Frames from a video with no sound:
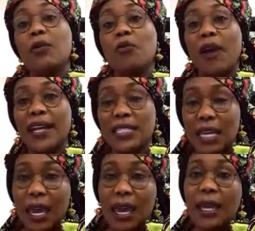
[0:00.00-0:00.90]
right
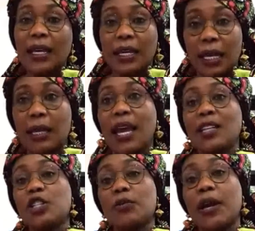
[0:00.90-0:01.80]
here in
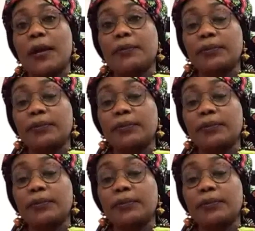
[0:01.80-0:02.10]
Nigeria.